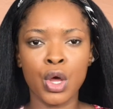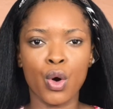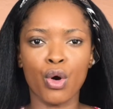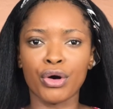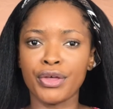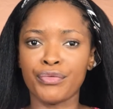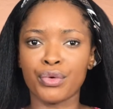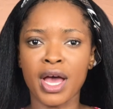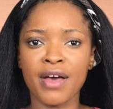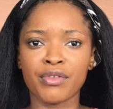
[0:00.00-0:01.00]
or if you
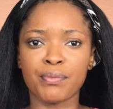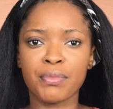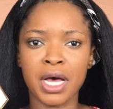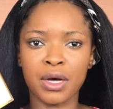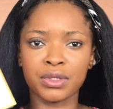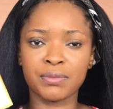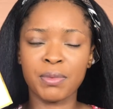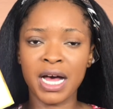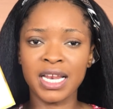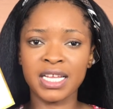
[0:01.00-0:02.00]
have a powder
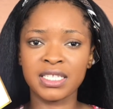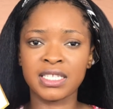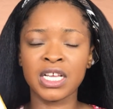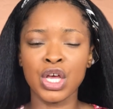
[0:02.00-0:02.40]
palette